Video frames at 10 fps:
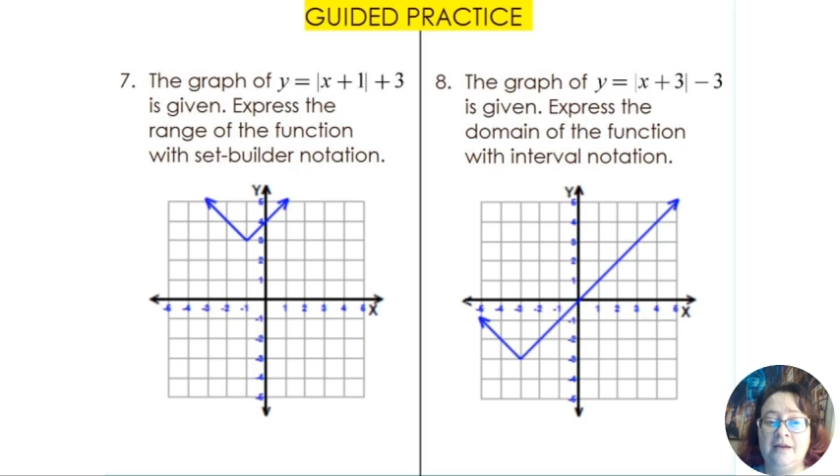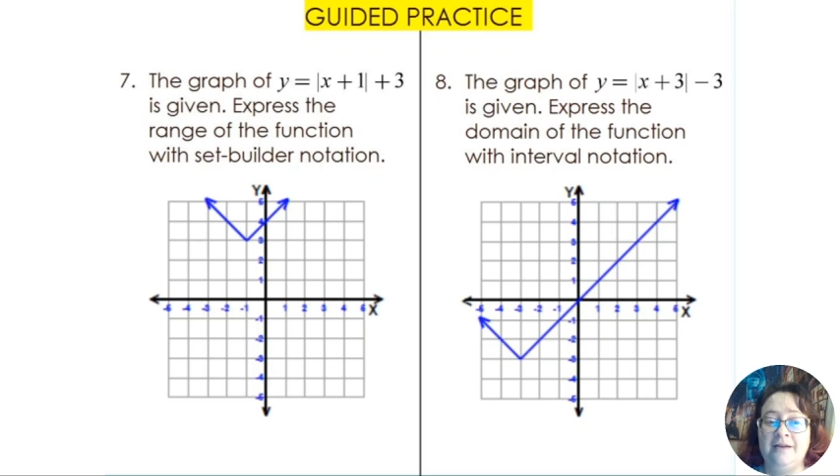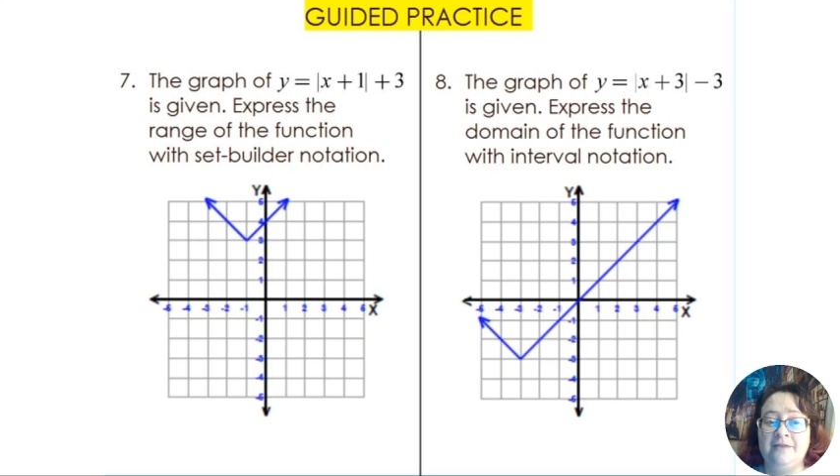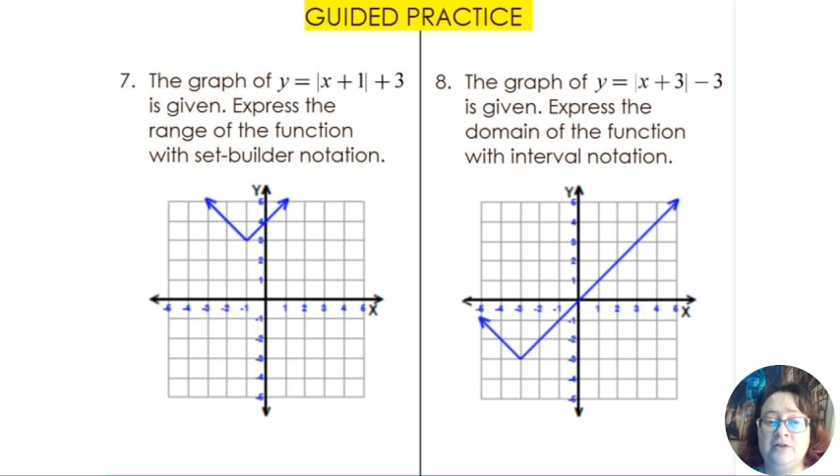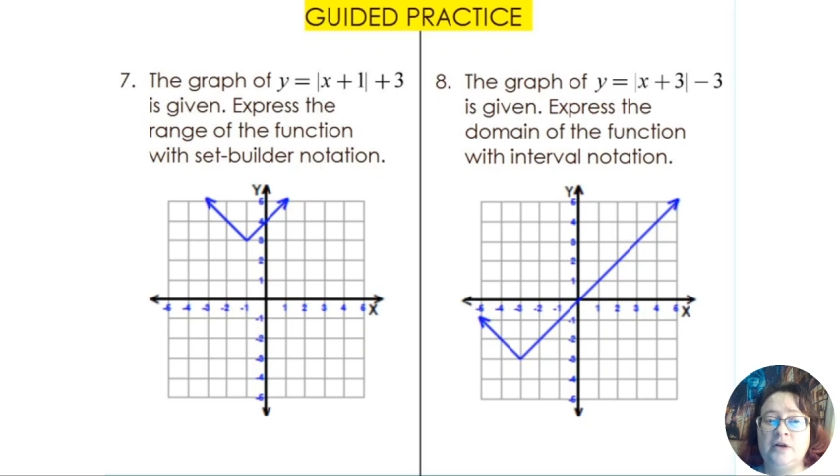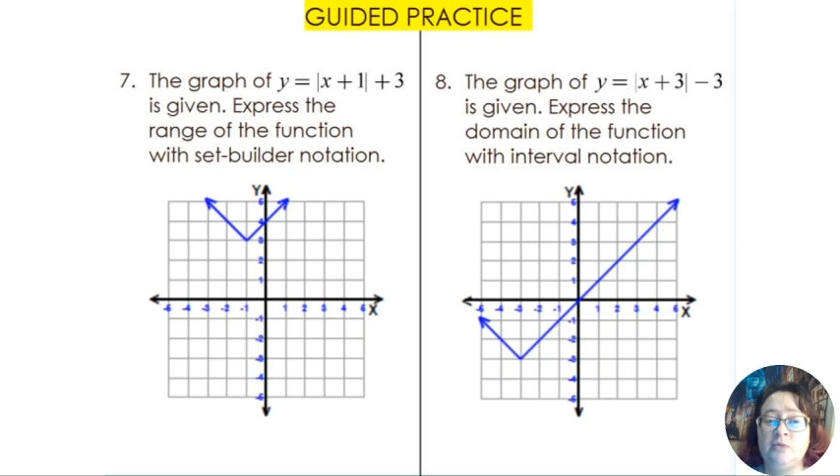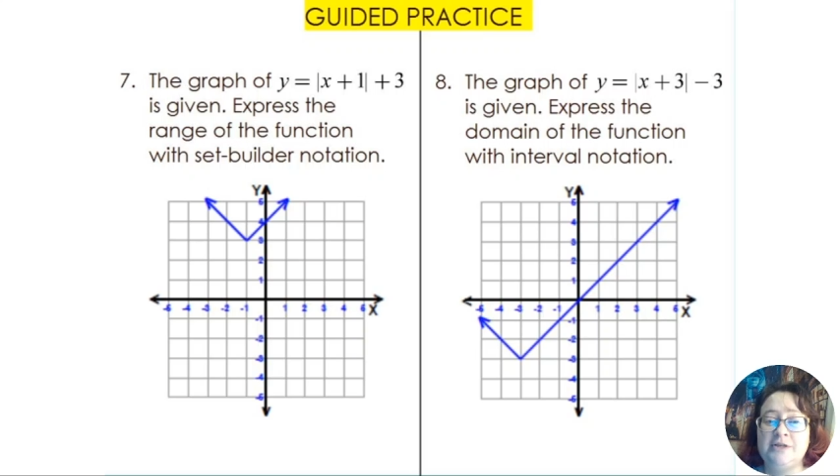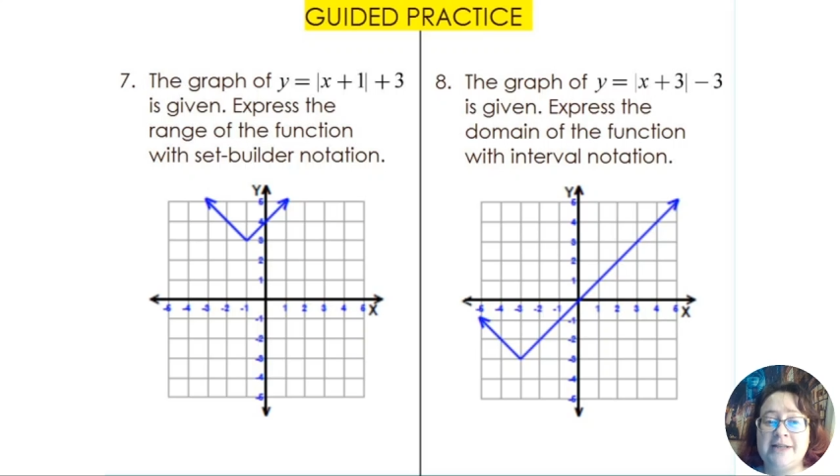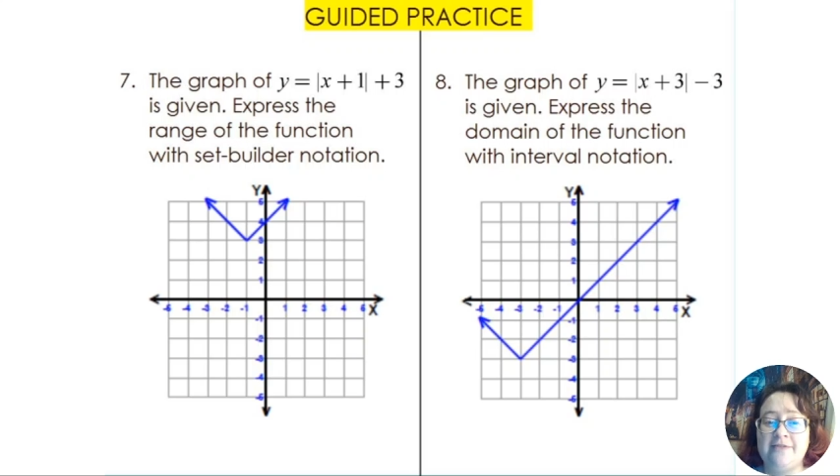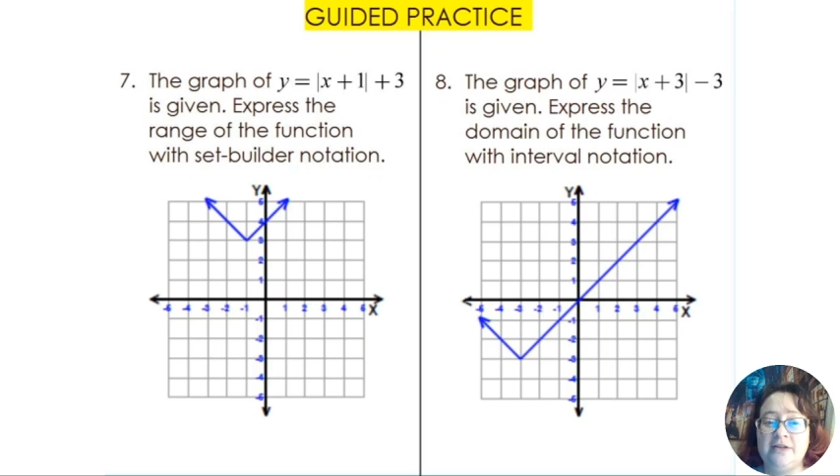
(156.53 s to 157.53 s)
For number
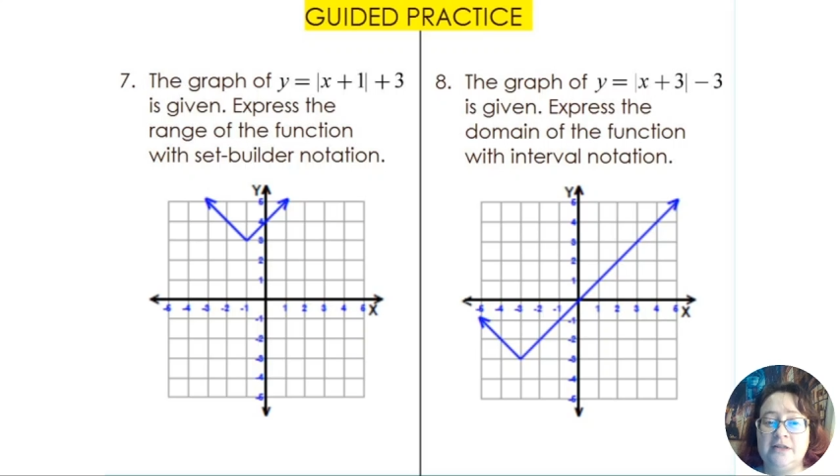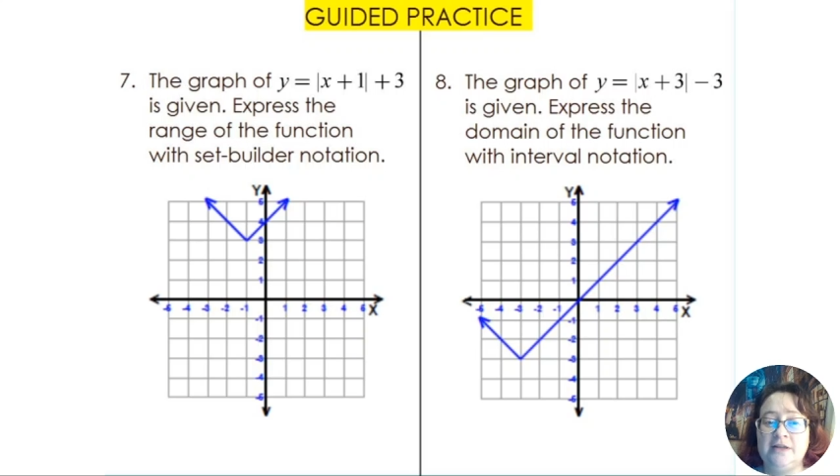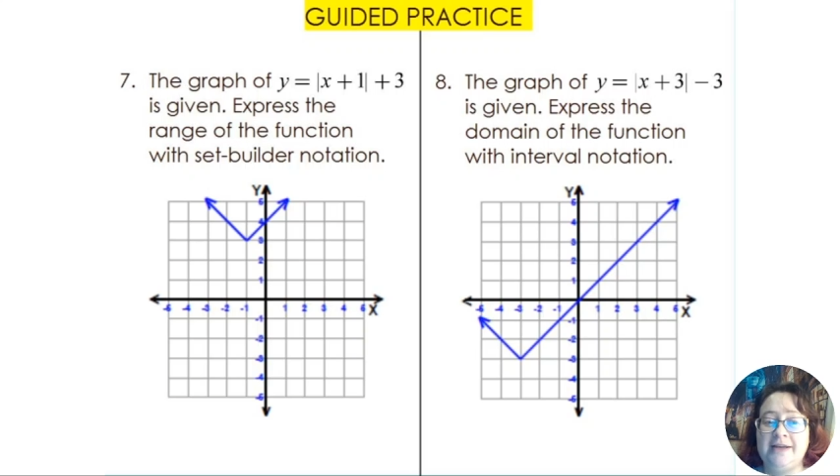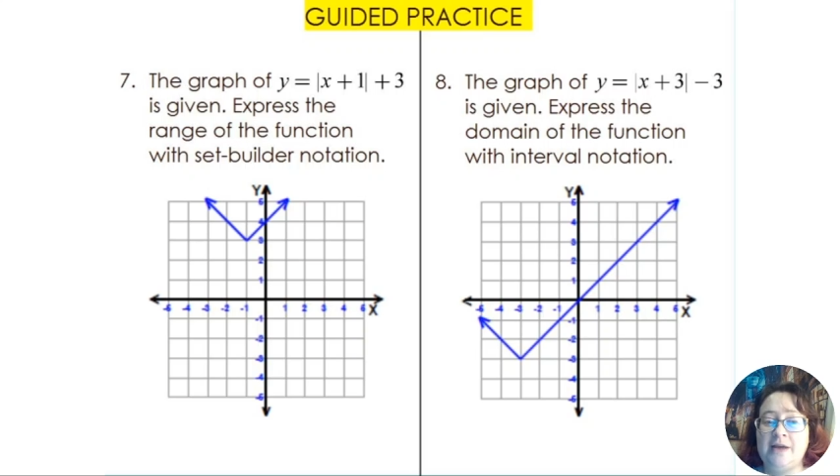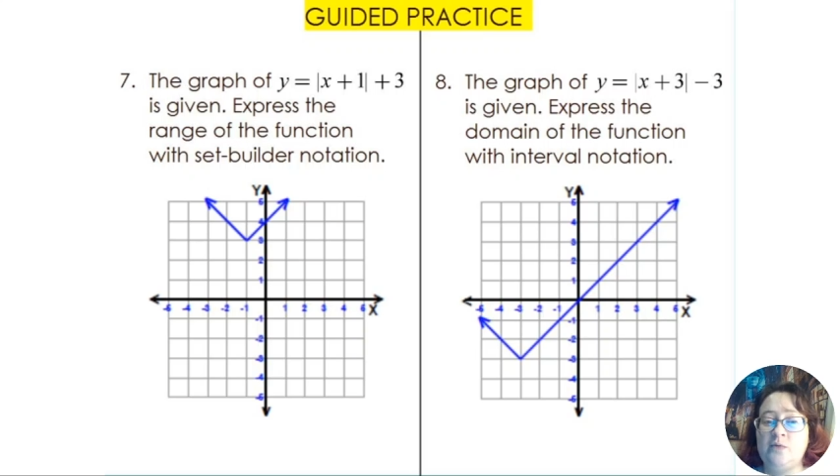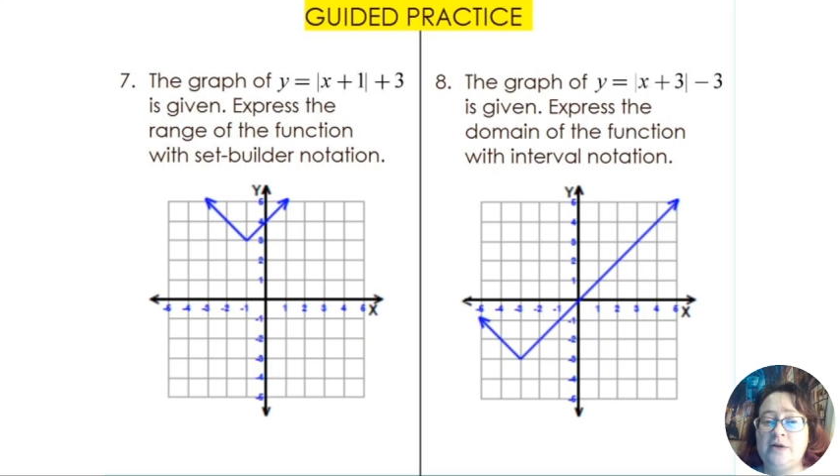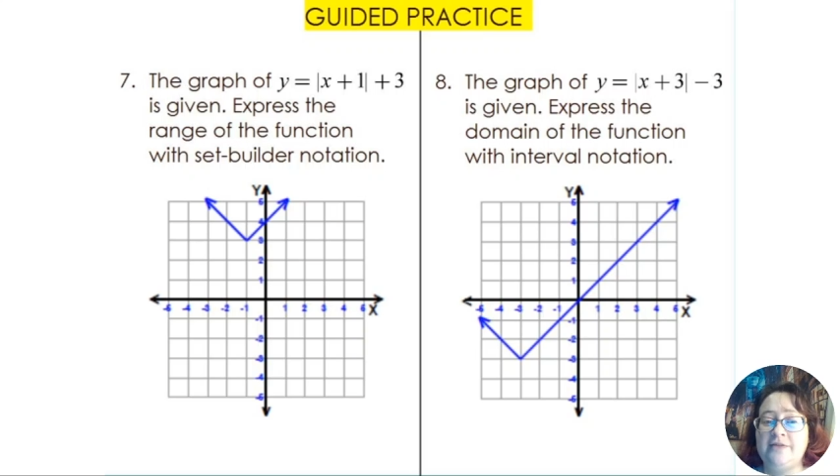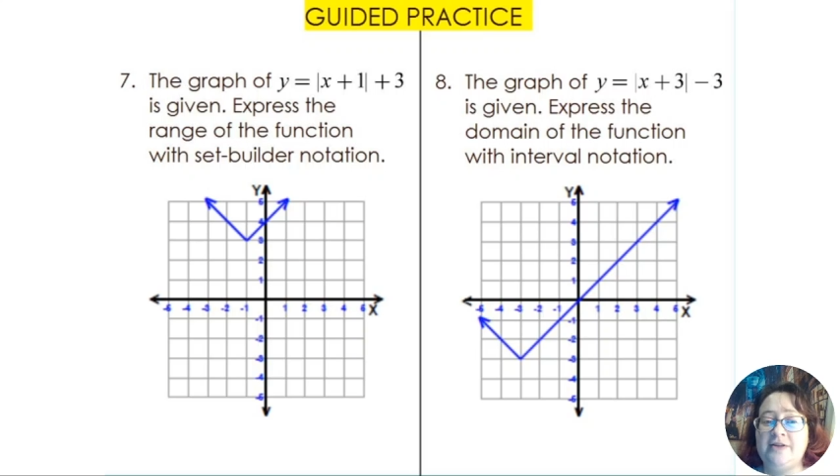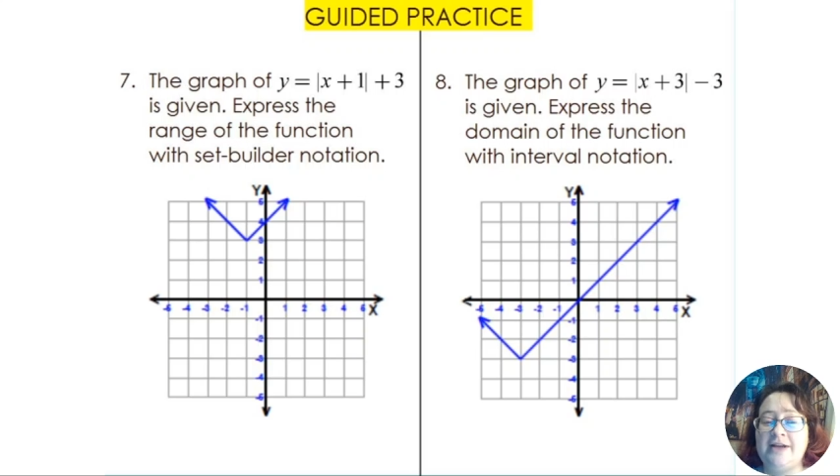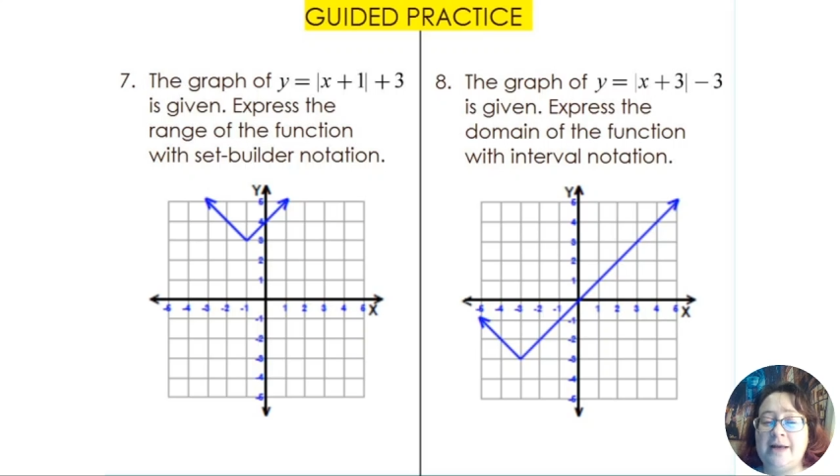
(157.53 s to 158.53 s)
7, again, we're given an